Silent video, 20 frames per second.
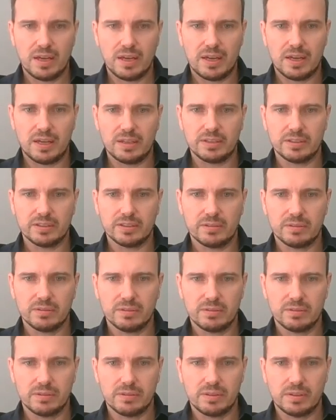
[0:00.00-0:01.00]
and
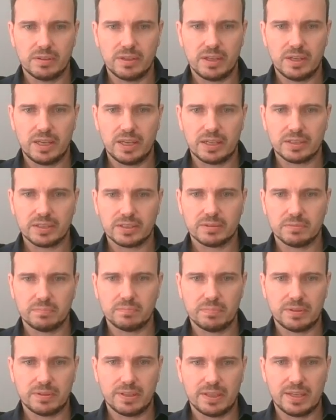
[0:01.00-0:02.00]
x
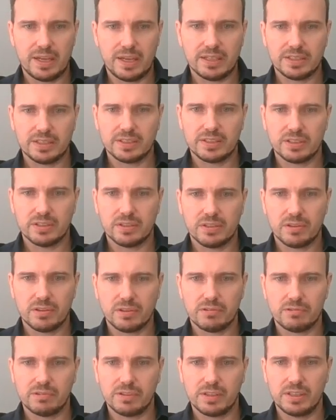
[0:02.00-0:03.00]
plus
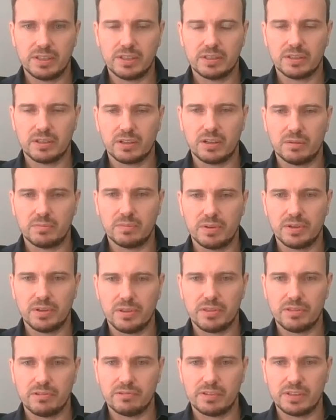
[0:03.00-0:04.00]

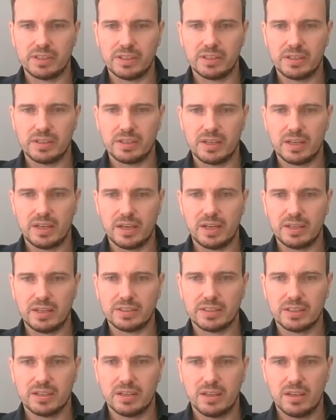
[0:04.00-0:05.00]

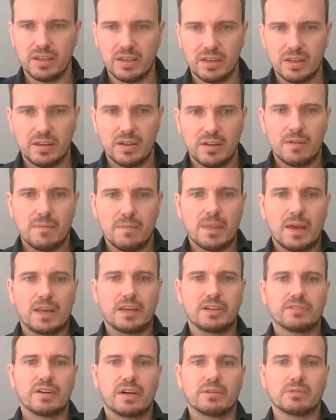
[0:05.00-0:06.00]
3.38. And
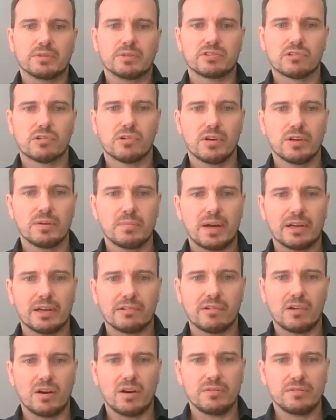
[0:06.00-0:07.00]
if I was drawing my
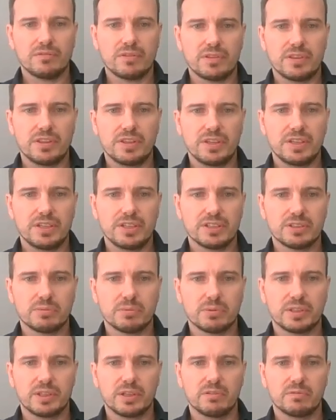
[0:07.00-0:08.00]
graph, these
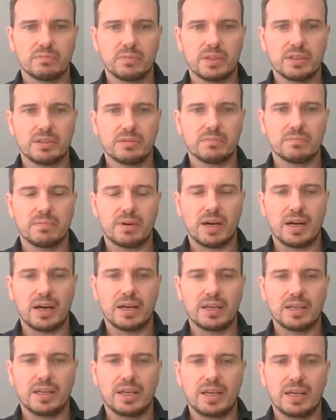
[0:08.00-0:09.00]
would give me
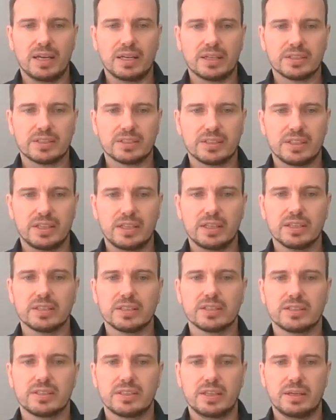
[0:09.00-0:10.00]
my
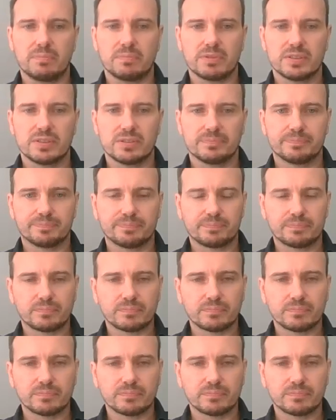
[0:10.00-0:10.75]
x-intercepts.